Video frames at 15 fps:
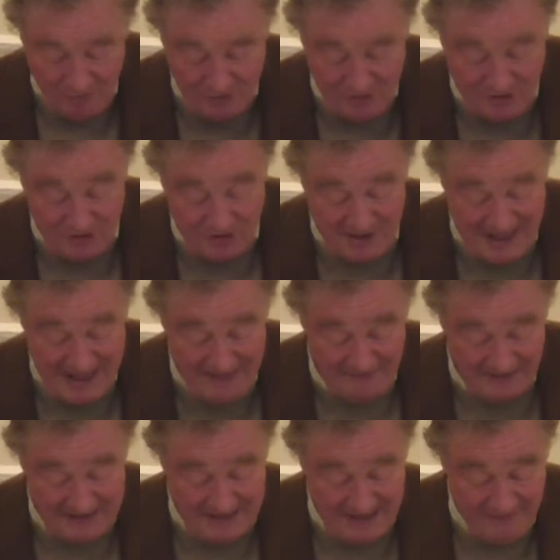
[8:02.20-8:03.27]
which
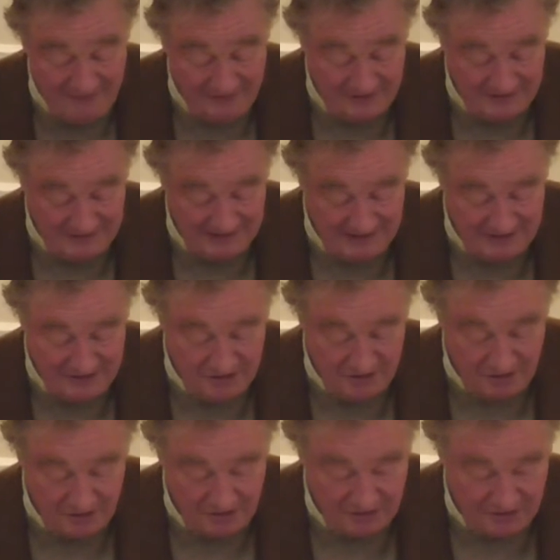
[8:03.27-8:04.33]
David evidently
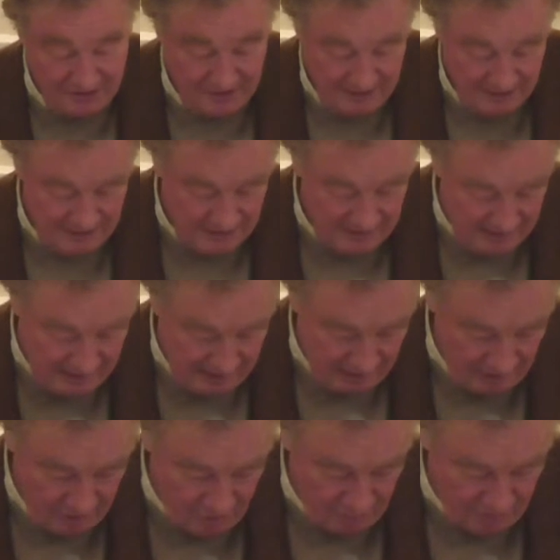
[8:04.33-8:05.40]
does.
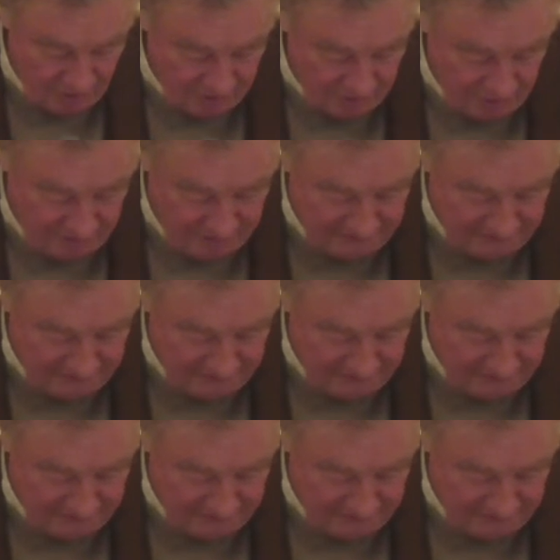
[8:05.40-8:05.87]
I hope not